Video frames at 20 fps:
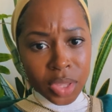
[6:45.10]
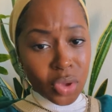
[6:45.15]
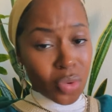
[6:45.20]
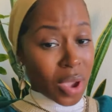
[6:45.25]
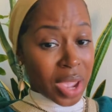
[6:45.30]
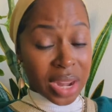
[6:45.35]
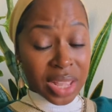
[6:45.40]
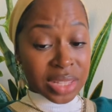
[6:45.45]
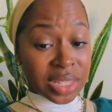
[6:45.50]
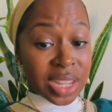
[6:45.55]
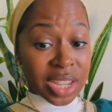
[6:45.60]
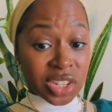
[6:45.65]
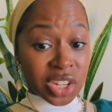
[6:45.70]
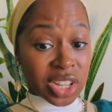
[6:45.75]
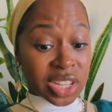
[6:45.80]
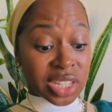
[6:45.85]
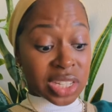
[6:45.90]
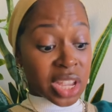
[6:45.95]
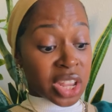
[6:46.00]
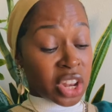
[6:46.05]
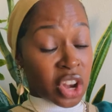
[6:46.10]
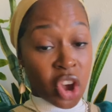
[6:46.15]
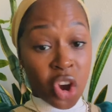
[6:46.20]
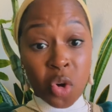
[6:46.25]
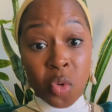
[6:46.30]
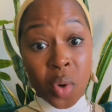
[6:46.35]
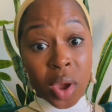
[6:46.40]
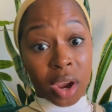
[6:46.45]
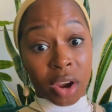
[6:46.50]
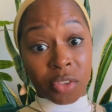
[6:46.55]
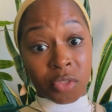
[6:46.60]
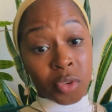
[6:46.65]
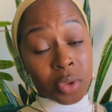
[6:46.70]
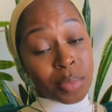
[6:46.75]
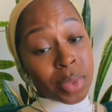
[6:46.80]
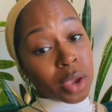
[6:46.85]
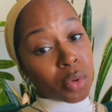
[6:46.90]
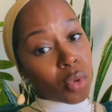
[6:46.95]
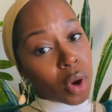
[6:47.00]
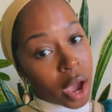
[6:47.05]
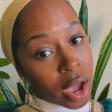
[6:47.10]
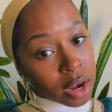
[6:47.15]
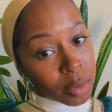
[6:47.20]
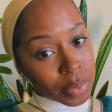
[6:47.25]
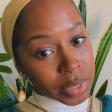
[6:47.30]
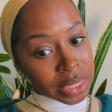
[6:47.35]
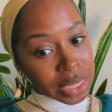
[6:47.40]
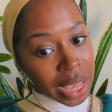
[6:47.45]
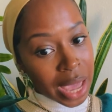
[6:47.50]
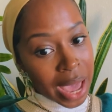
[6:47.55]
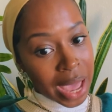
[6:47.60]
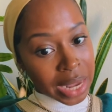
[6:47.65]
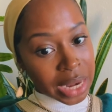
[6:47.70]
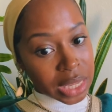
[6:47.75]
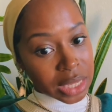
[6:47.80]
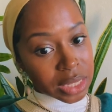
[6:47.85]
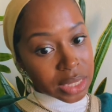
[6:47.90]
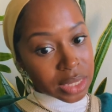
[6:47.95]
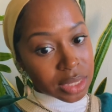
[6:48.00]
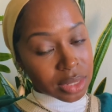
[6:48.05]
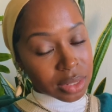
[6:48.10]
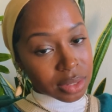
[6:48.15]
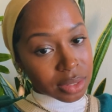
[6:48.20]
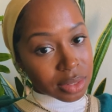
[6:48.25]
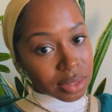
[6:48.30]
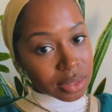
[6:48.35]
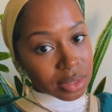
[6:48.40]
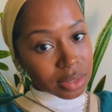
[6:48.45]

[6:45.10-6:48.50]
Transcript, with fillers: You ain't indigenous to nowhere if we been 100% honest.